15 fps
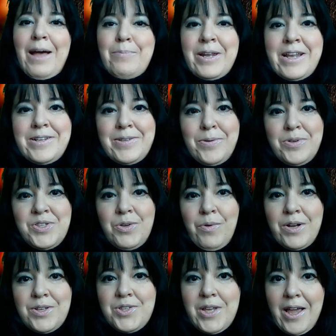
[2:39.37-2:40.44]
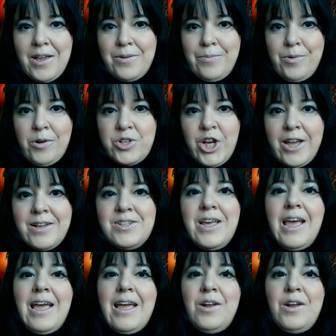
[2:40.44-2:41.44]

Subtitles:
But it's also our second project